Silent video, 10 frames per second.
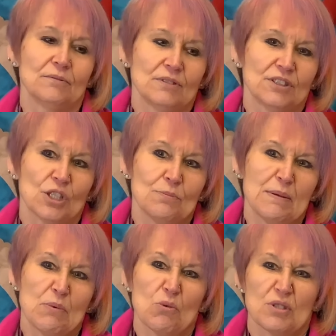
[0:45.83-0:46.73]
soapy
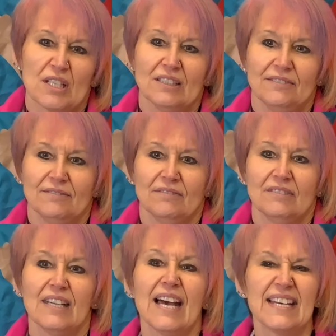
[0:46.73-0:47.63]
water
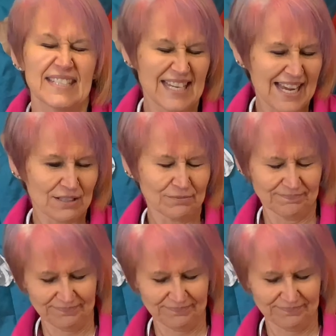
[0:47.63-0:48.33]
and a towel.